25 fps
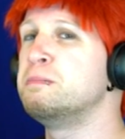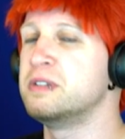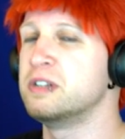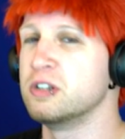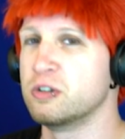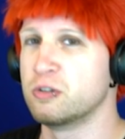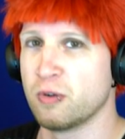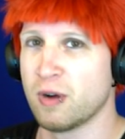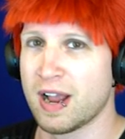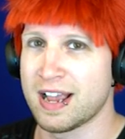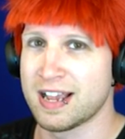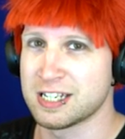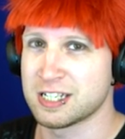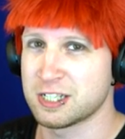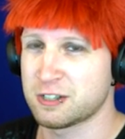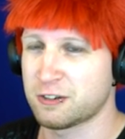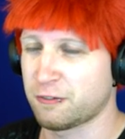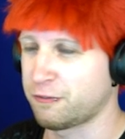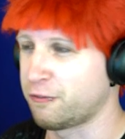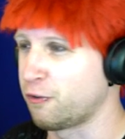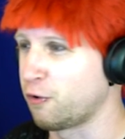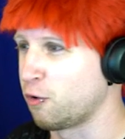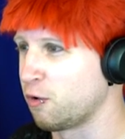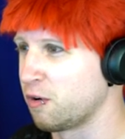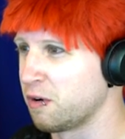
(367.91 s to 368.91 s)
de grace
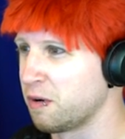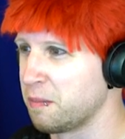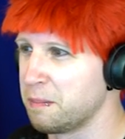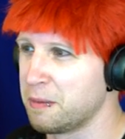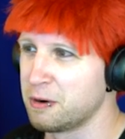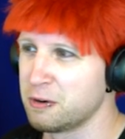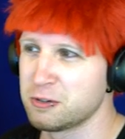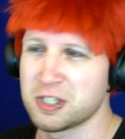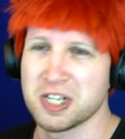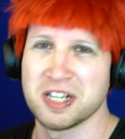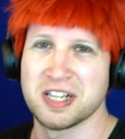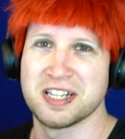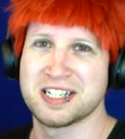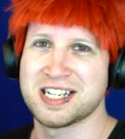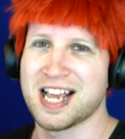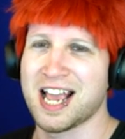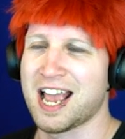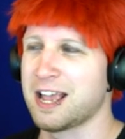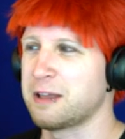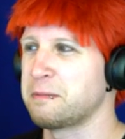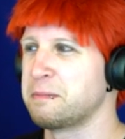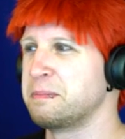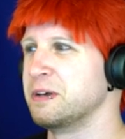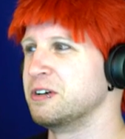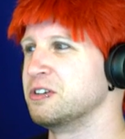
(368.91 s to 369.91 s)
for most of the
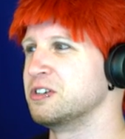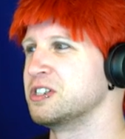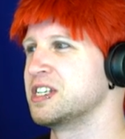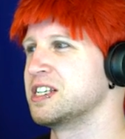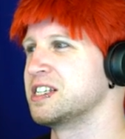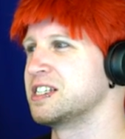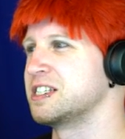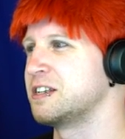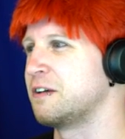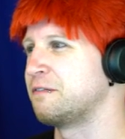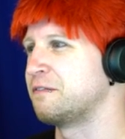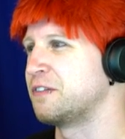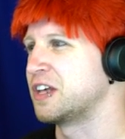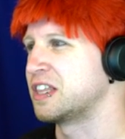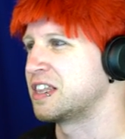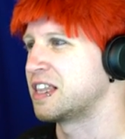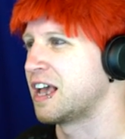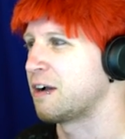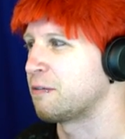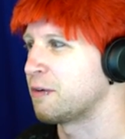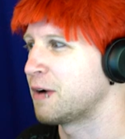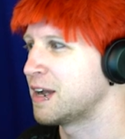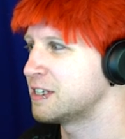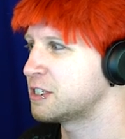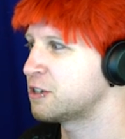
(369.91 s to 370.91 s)
tank builds and stuff like
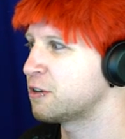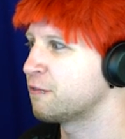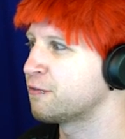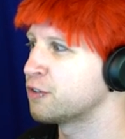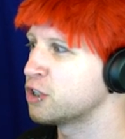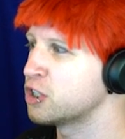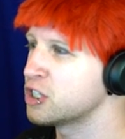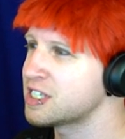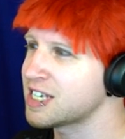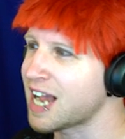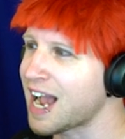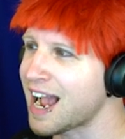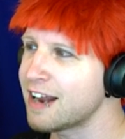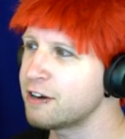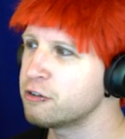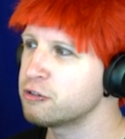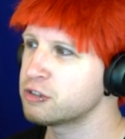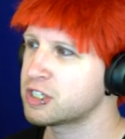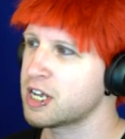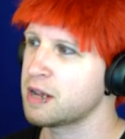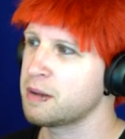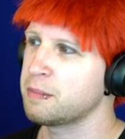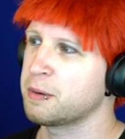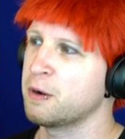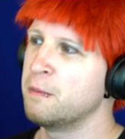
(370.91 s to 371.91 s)
that, right? So for the Dino
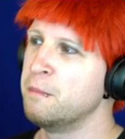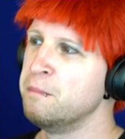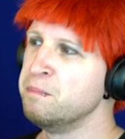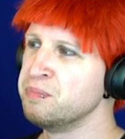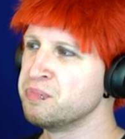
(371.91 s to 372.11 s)
Tamer,